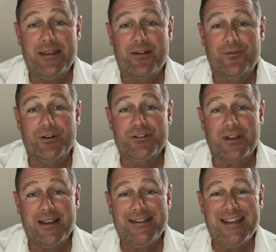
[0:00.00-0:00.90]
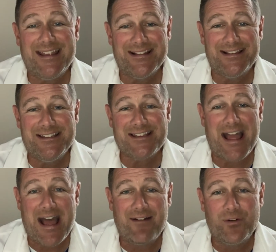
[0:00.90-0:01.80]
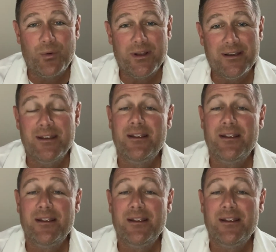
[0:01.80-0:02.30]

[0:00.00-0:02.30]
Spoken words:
that first night, take at least a half of one.